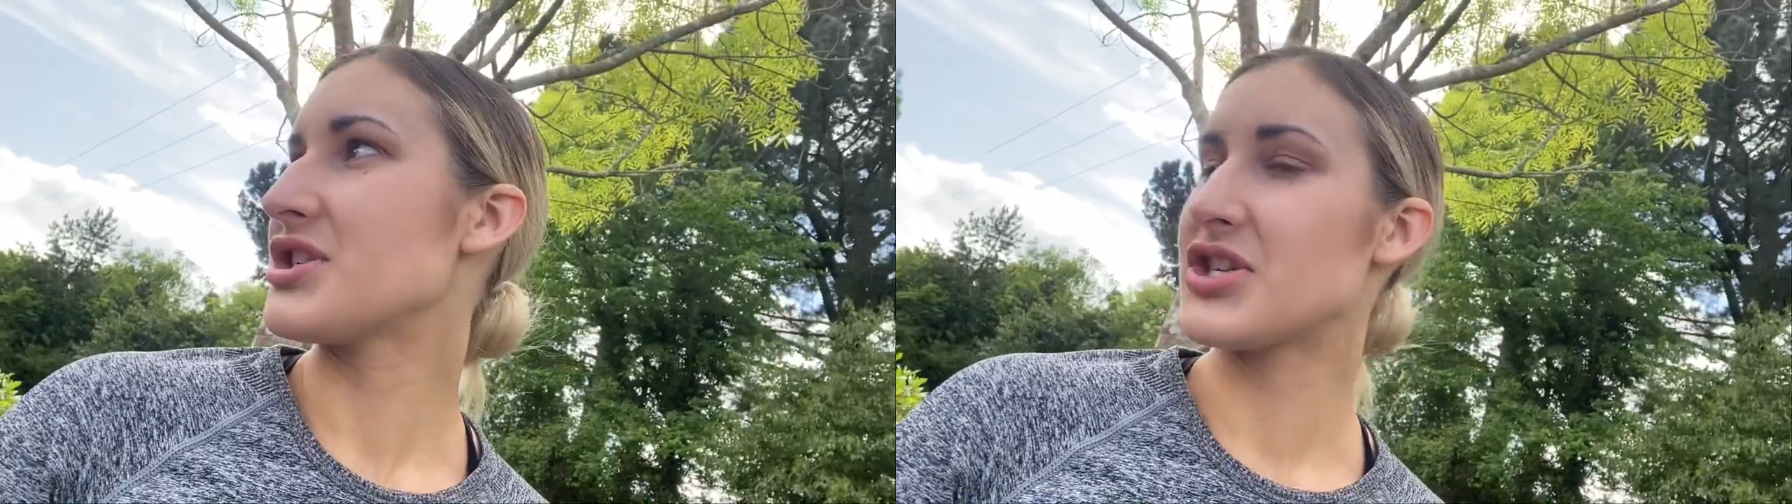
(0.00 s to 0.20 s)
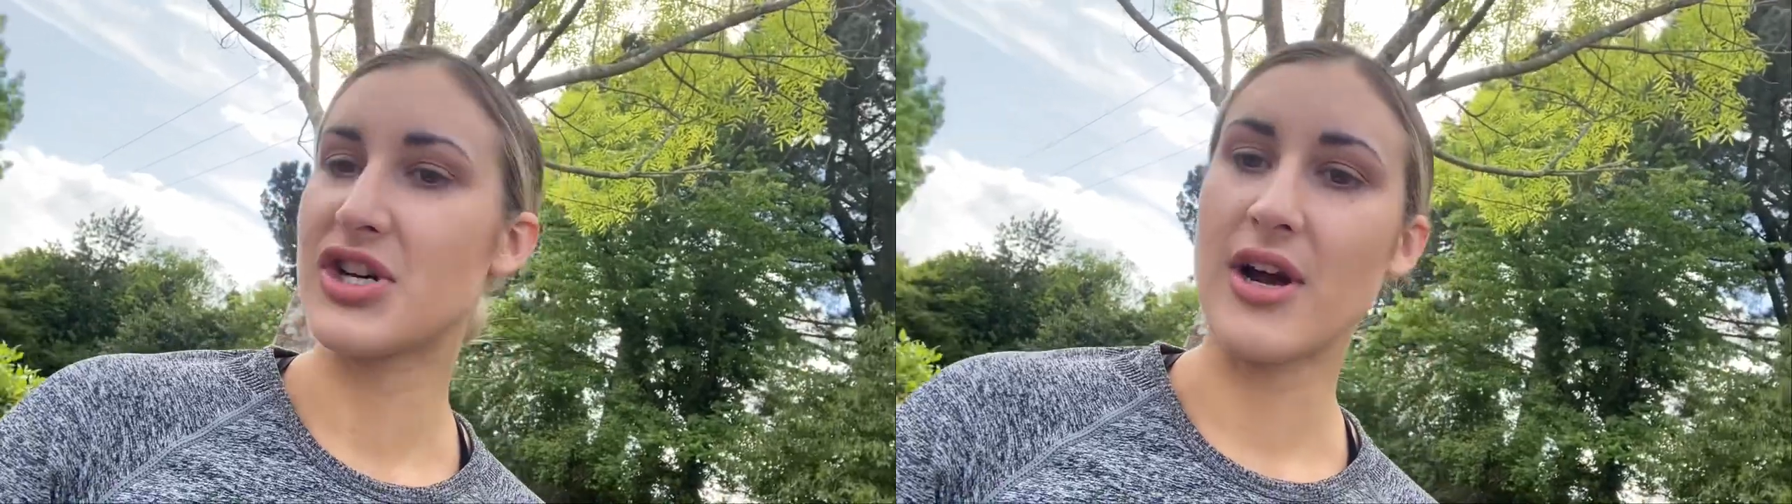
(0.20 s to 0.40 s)

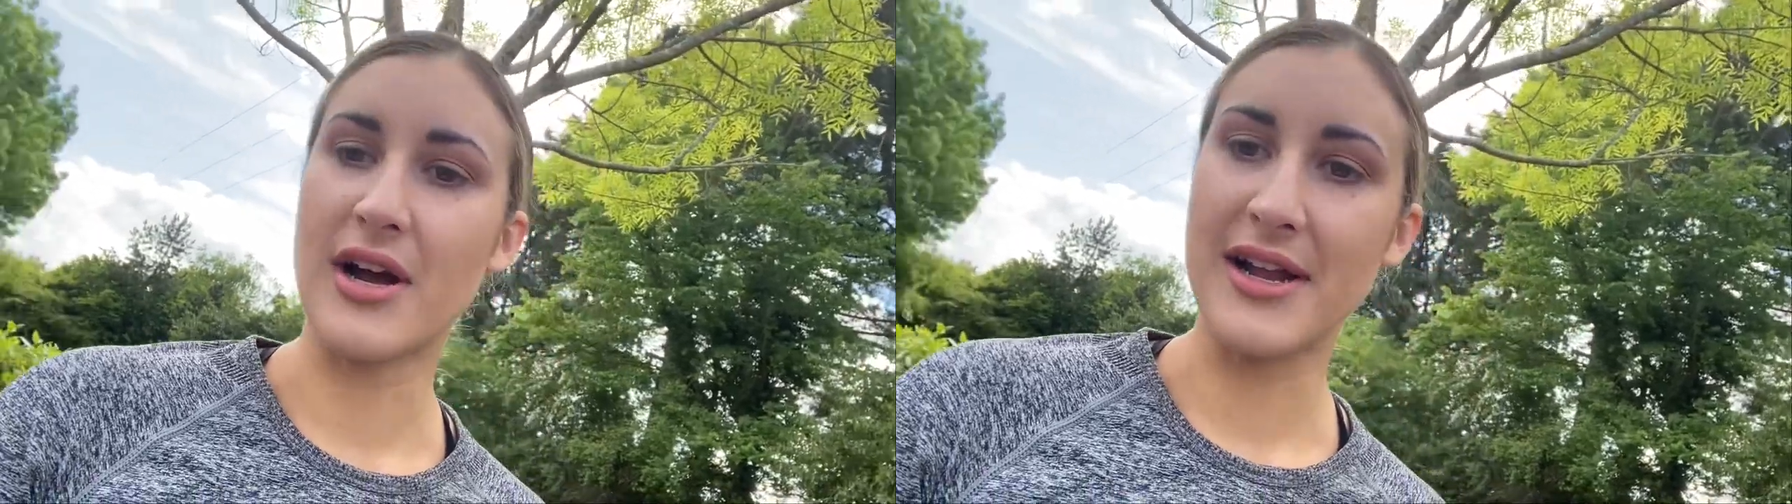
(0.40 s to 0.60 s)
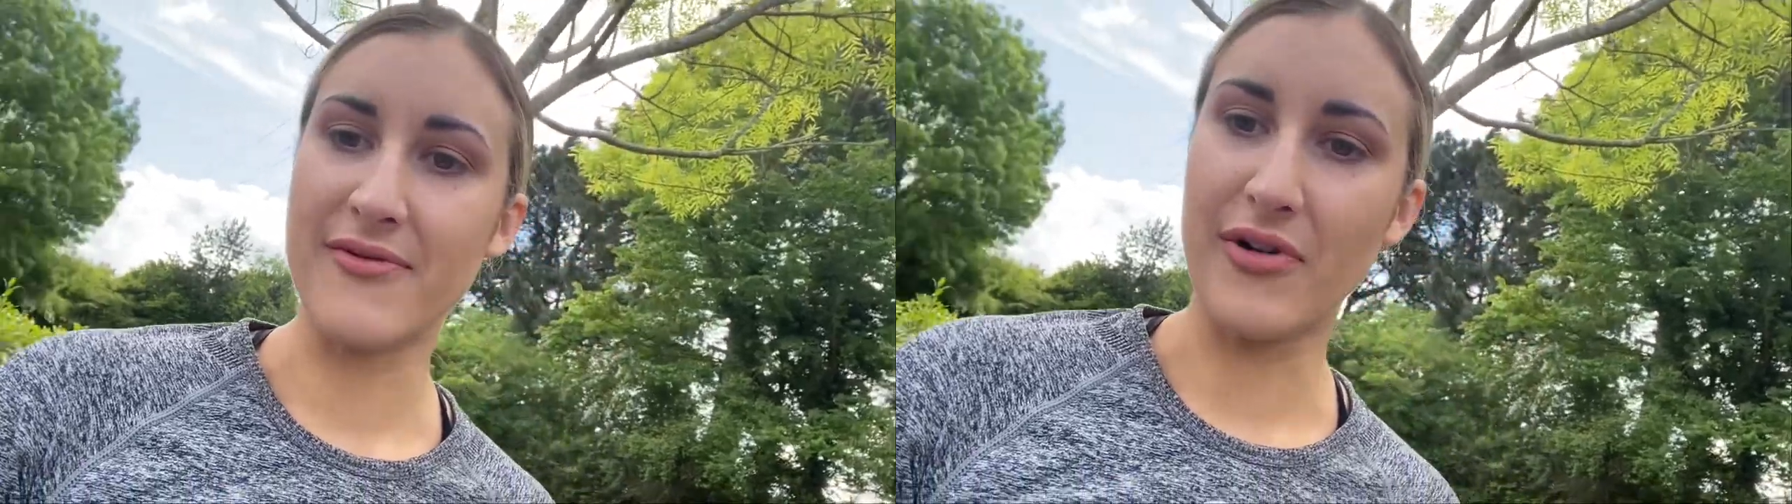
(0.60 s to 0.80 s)
to
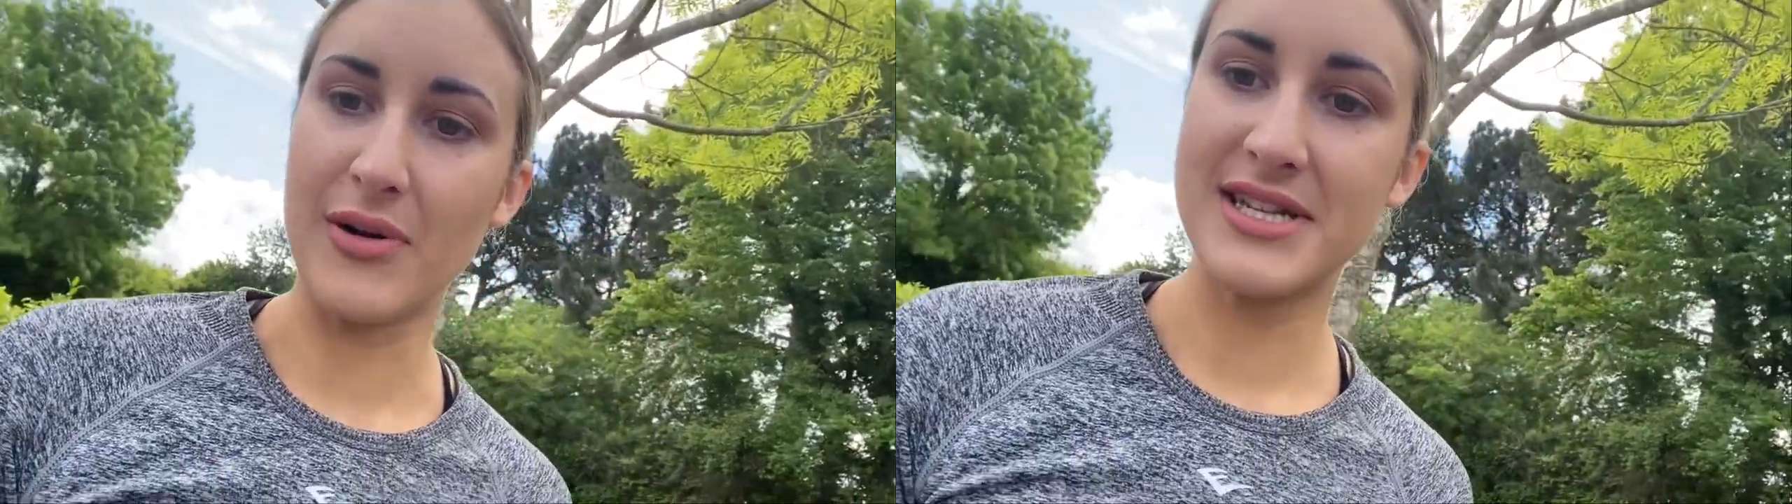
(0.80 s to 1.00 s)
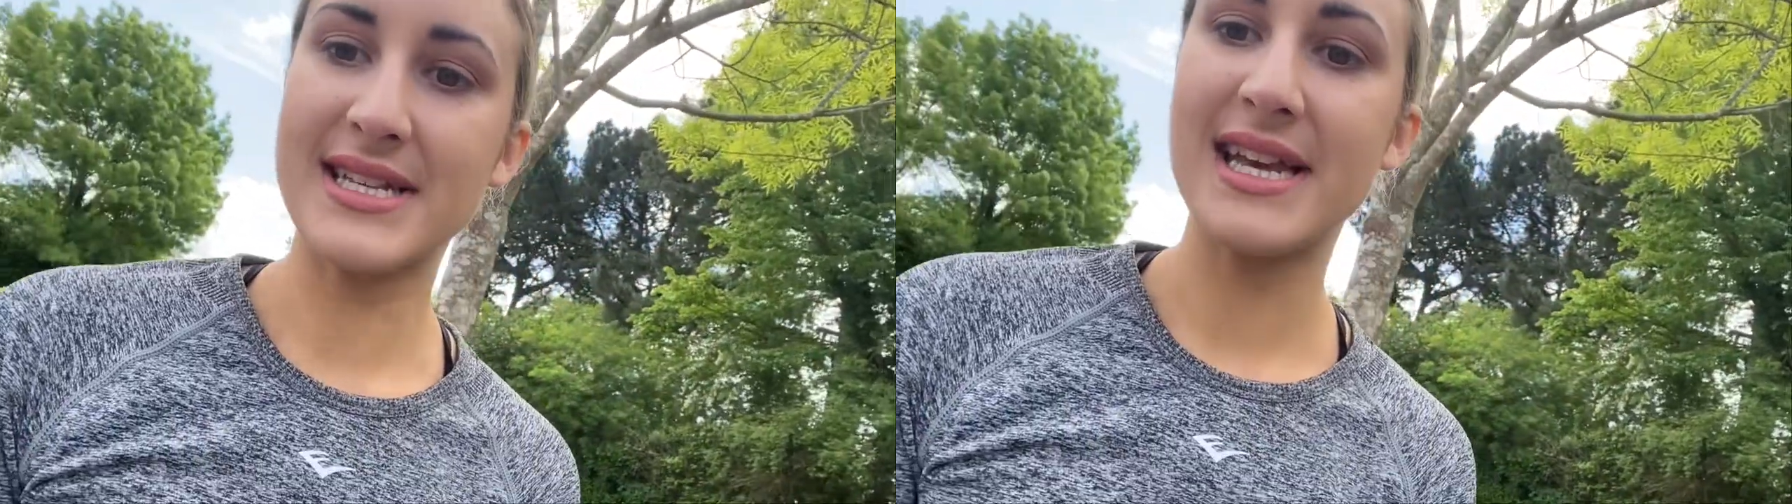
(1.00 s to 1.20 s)
try
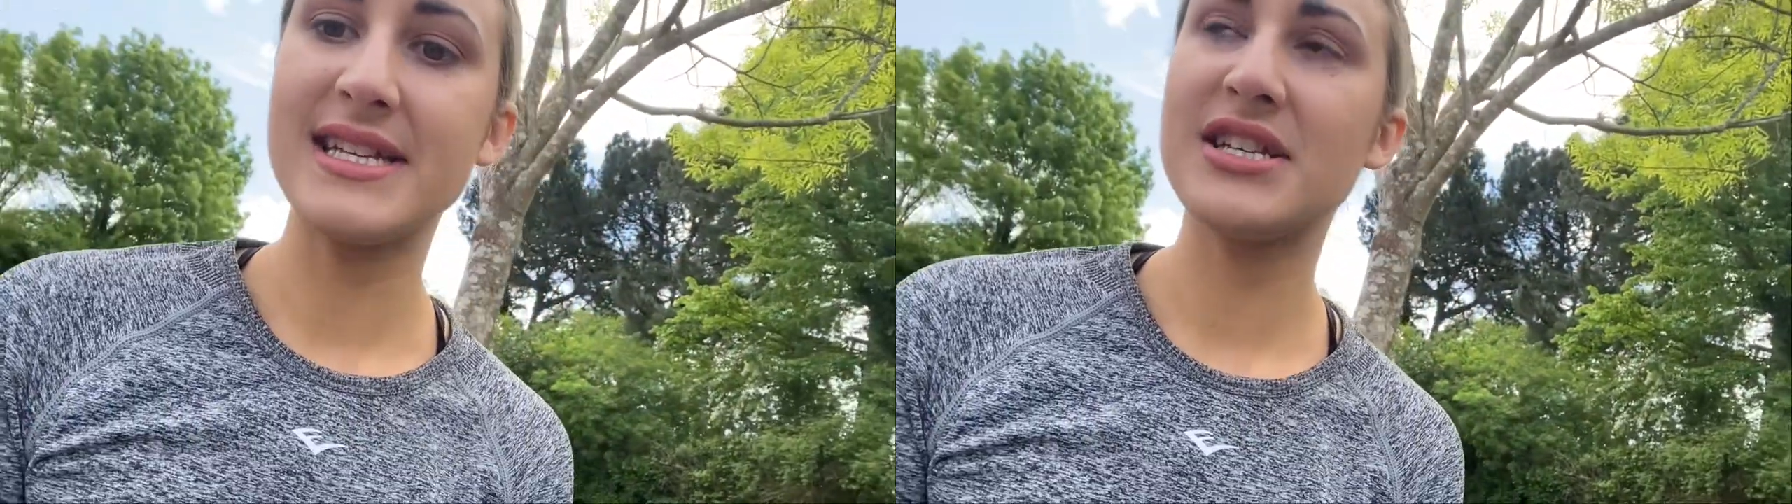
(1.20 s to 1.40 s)
roller skating.